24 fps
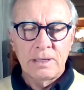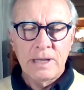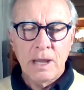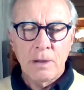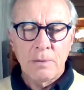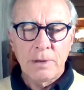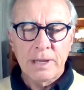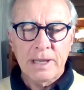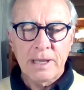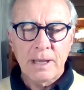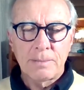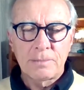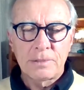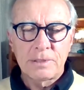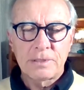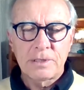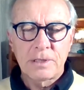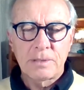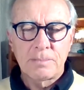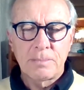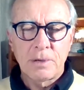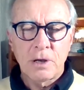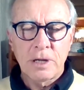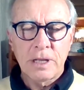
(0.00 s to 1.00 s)
Now we come
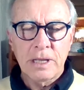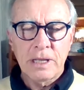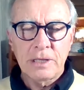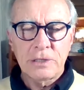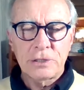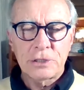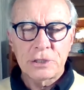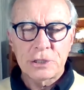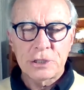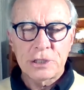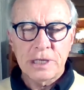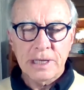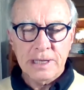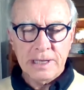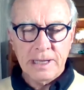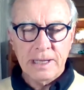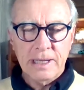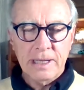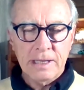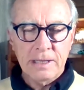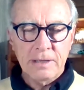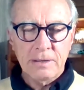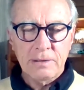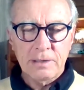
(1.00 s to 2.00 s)
to the body, just
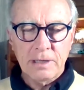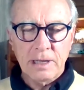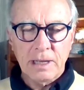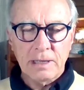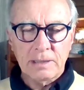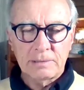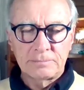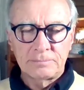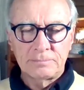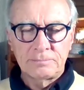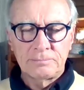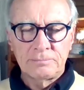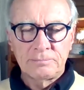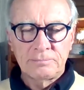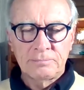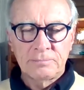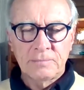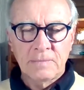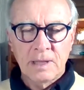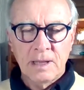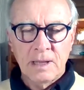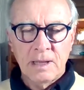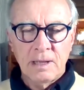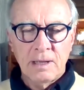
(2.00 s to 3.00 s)
checking
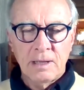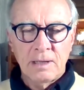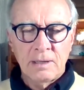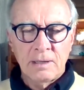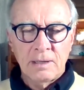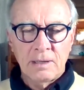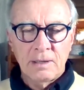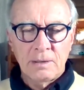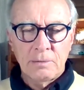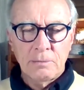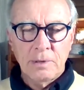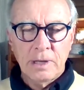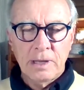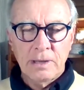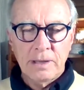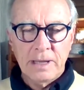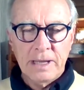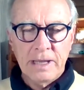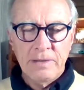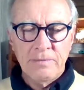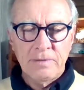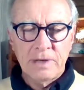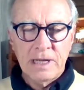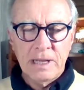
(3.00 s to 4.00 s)
we're
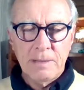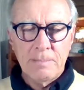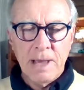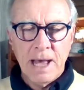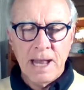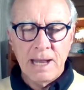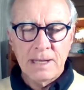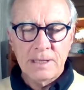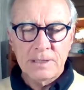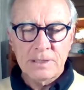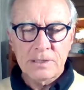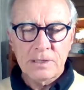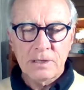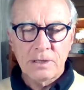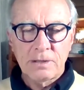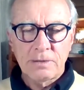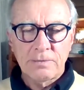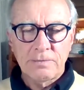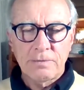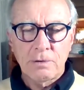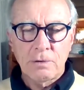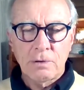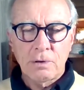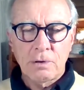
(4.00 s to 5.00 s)
evenly balanced on the
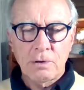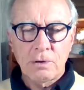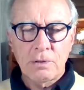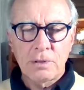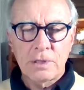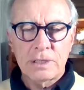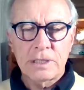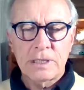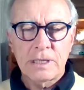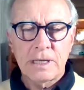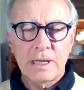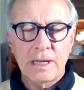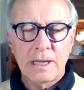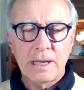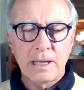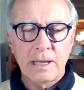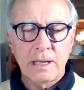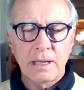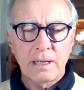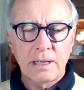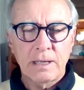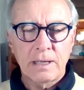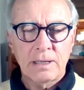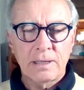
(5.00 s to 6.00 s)
floor or the
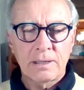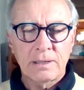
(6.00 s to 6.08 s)
chair.